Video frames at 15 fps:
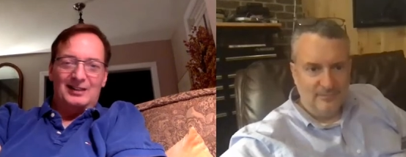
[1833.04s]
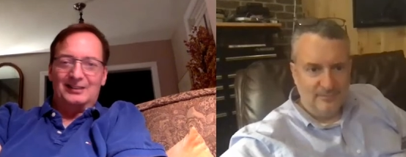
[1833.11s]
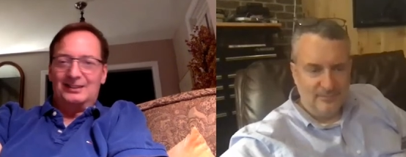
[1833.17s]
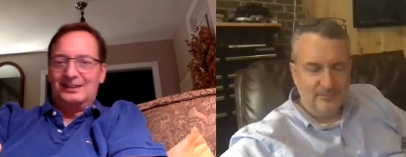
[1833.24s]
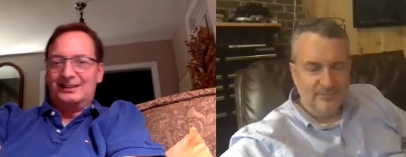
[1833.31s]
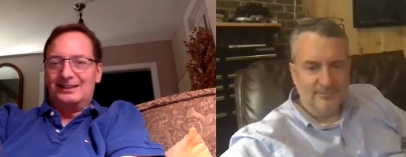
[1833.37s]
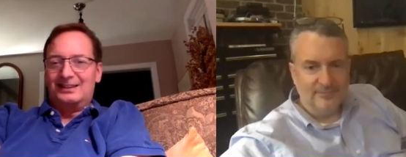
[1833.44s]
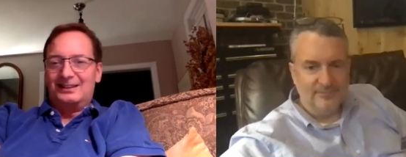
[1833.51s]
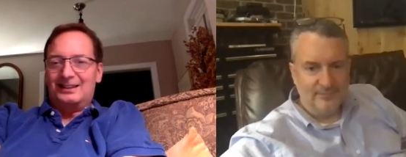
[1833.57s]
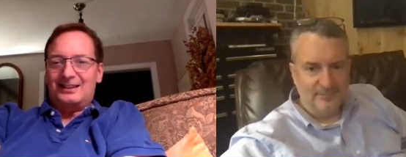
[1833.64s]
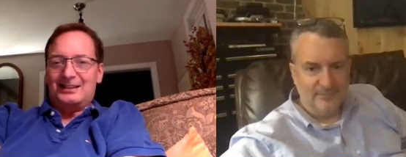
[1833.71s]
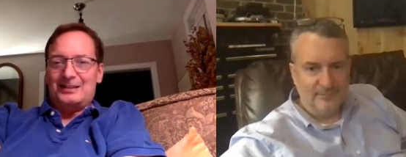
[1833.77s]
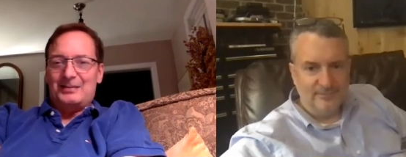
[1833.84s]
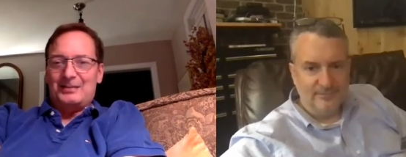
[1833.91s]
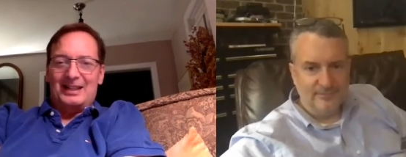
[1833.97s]
Speaker 1: Mm-hmm. Um,
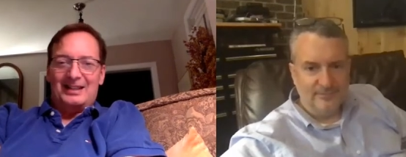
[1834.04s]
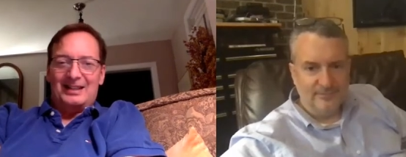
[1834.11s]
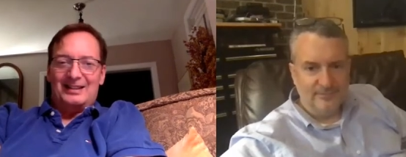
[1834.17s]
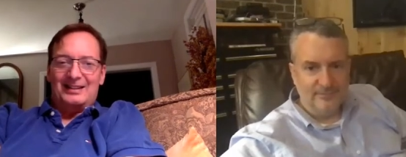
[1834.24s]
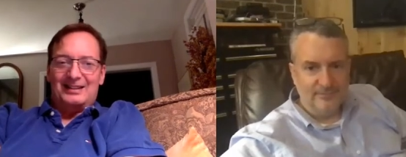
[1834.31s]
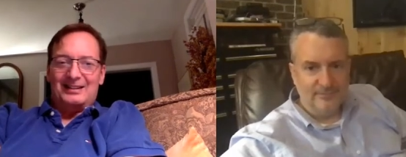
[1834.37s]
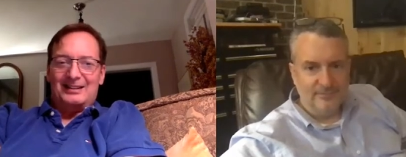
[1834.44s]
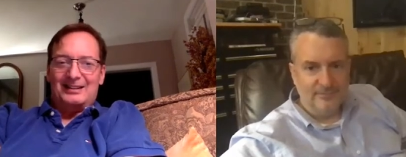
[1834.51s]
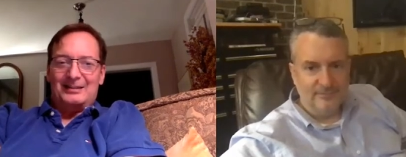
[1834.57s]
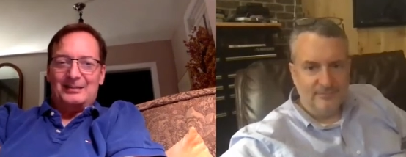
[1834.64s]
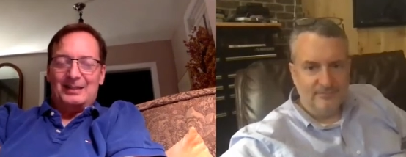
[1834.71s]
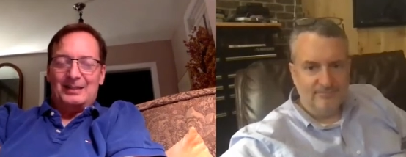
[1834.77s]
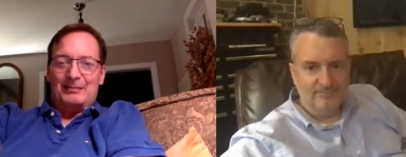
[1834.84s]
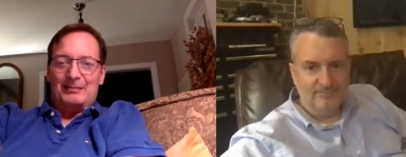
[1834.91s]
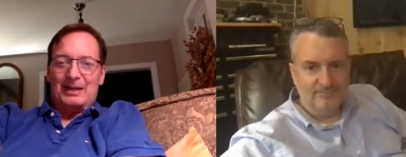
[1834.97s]
and um,
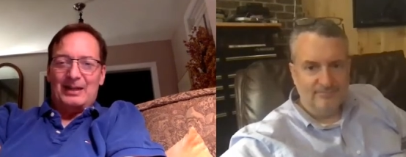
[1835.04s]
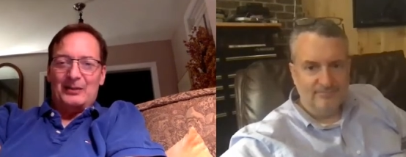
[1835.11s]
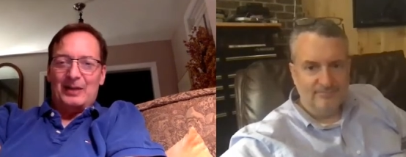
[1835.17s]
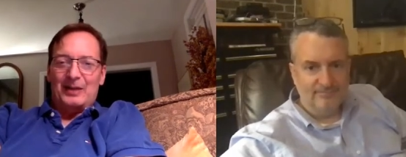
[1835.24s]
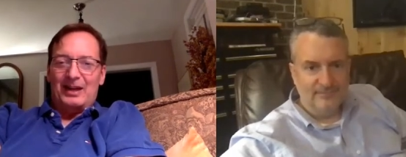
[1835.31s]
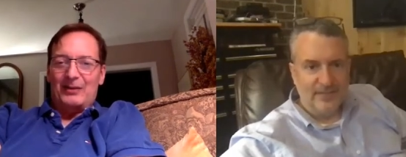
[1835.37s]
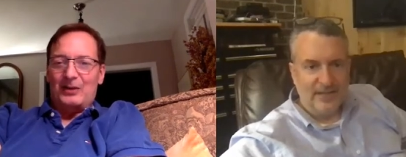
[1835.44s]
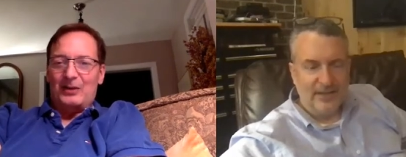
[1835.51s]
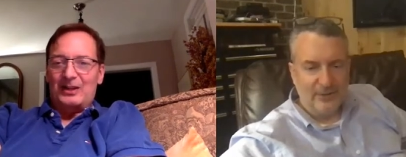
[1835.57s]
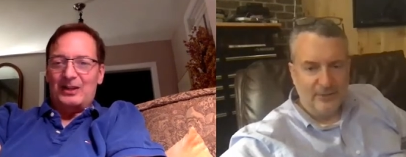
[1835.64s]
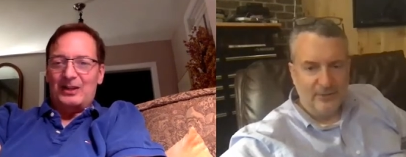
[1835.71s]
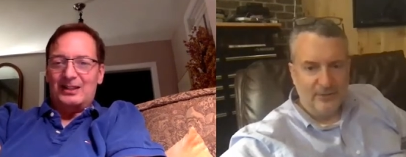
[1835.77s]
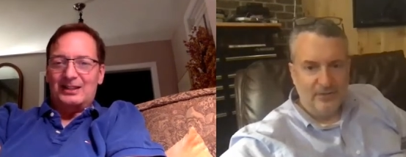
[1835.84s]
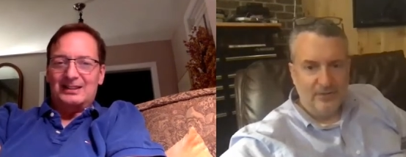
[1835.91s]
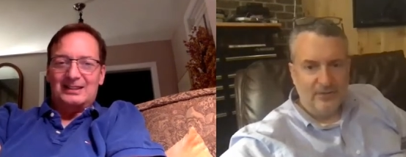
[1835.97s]
and by the way, I wanted to
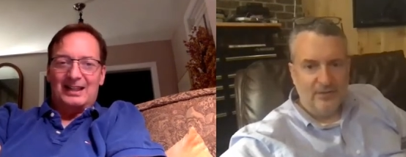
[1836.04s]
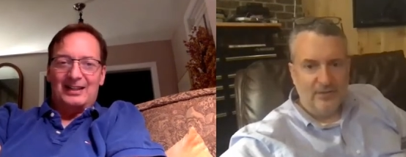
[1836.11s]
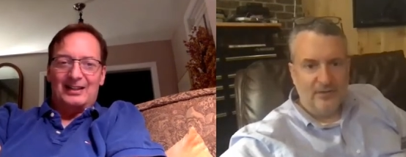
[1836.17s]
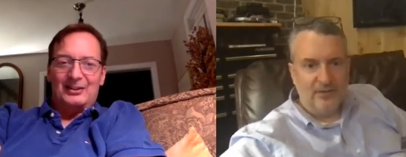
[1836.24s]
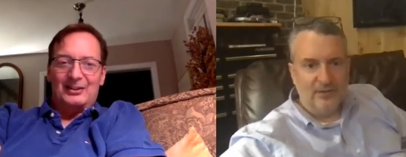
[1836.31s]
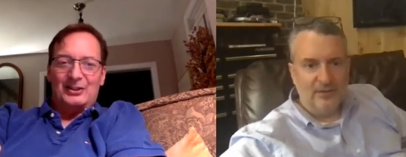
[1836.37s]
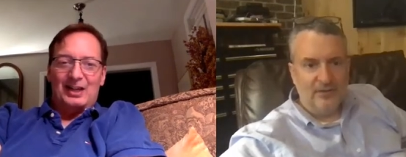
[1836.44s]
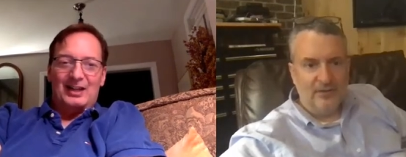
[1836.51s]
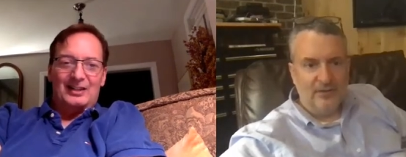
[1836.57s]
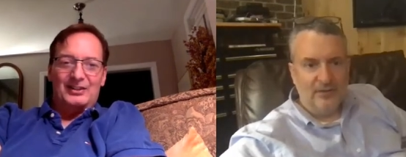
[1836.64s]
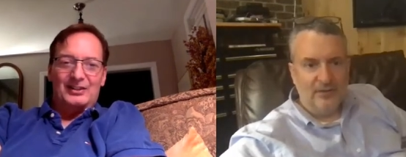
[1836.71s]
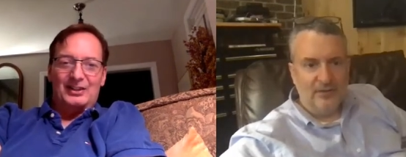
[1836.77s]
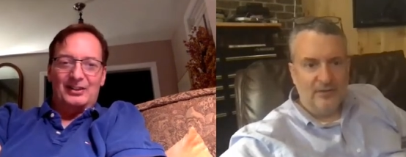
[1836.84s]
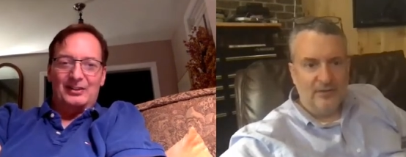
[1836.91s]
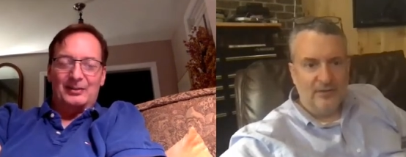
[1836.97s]
say a shout out to
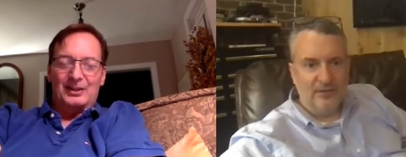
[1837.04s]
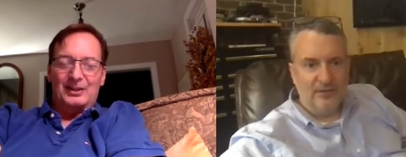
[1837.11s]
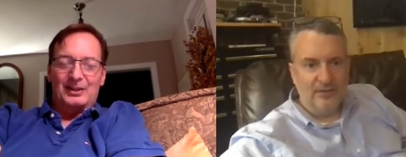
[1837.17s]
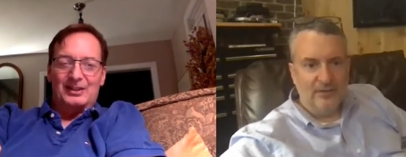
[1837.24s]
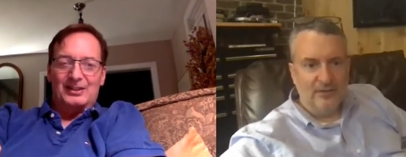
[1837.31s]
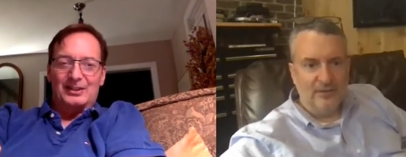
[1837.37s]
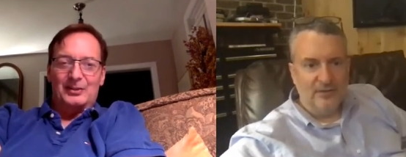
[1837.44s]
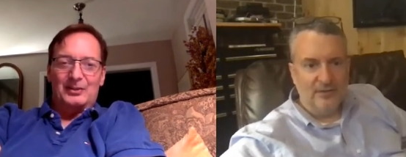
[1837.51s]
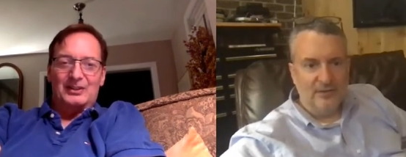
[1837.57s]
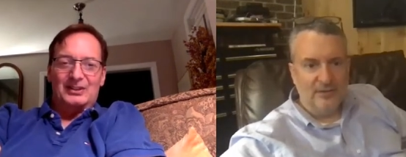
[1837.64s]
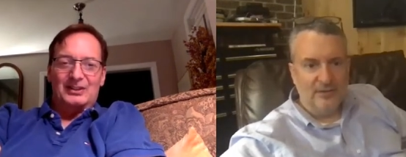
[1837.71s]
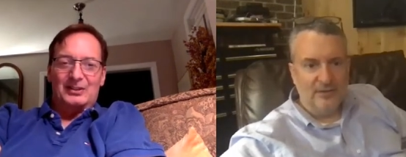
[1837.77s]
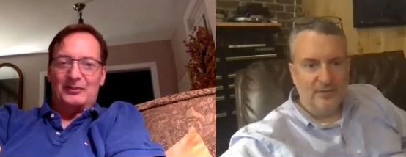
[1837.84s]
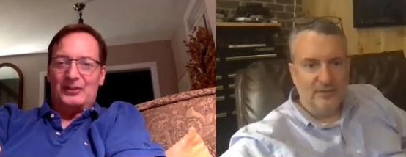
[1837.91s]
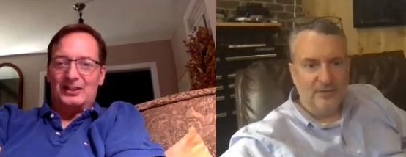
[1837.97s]
you because you are so
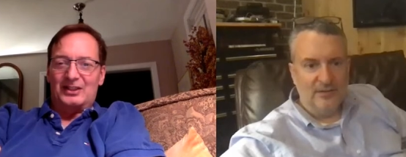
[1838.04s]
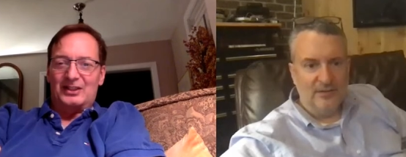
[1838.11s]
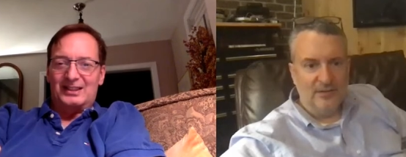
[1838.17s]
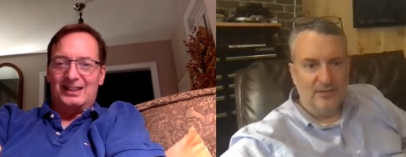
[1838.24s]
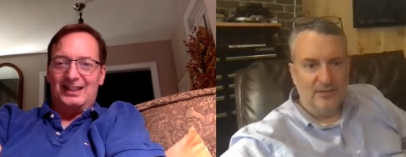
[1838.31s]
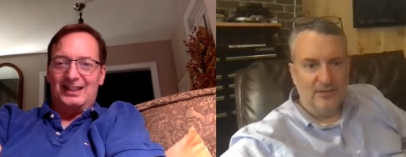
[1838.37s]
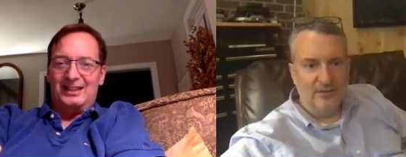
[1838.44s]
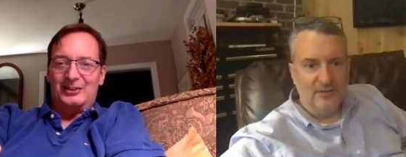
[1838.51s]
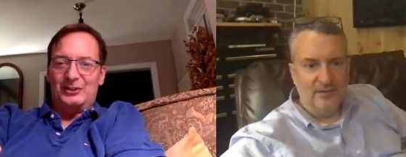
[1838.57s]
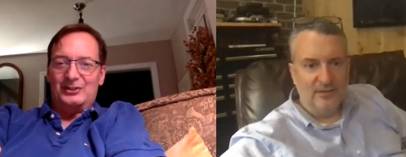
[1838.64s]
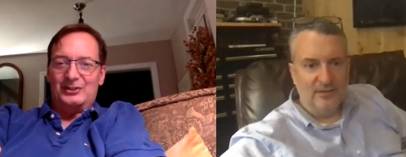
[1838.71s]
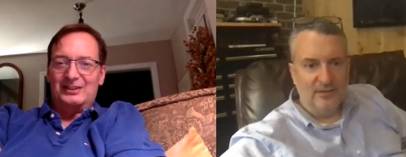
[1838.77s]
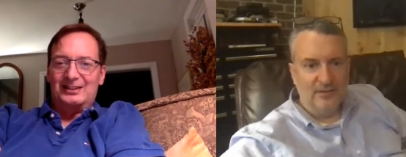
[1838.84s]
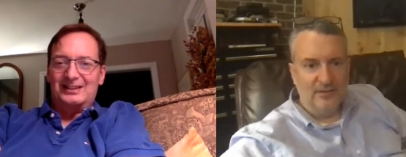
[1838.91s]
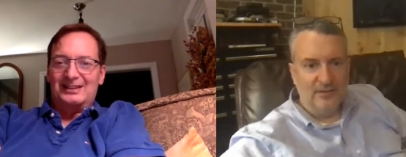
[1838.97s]
fun to teach
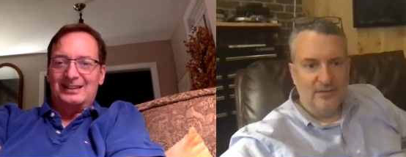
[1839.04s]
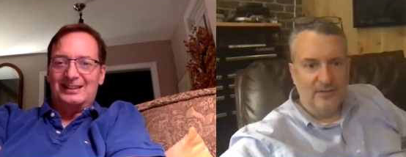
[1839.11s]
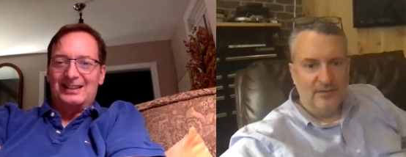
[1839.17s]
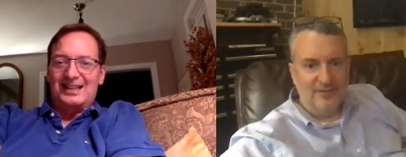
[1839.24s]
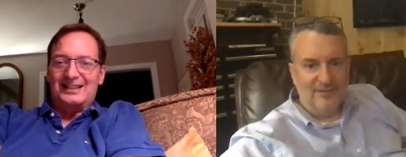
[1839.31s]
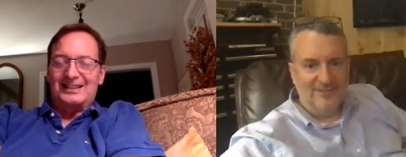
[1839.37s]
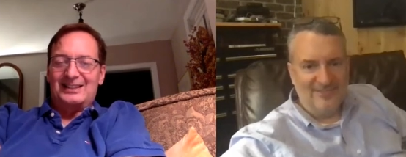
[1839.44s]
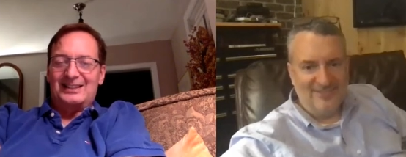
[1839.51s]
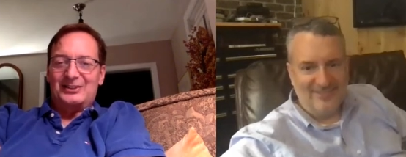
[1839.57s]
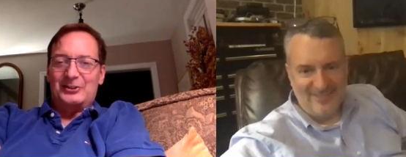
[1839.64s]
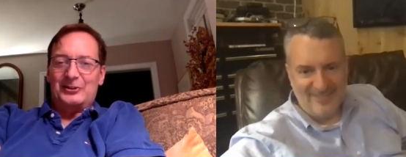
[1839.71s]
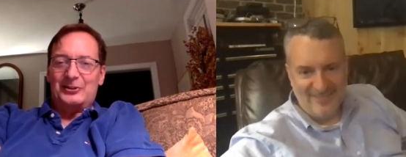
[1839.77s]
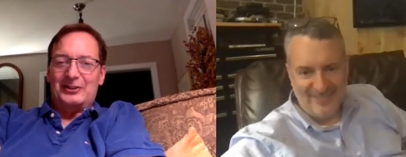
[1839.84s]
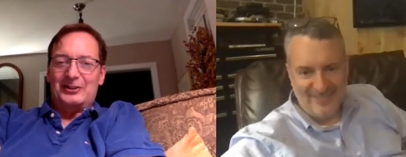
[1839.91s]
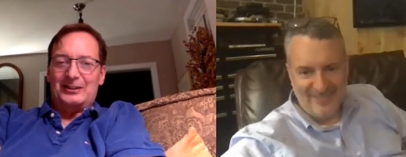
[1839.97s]
as a
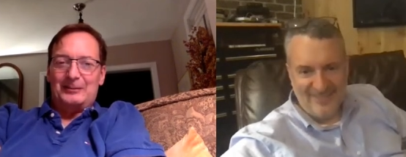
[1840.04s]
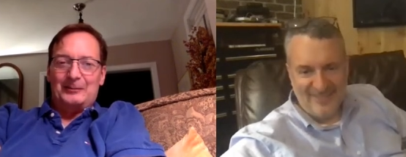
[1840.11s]
student.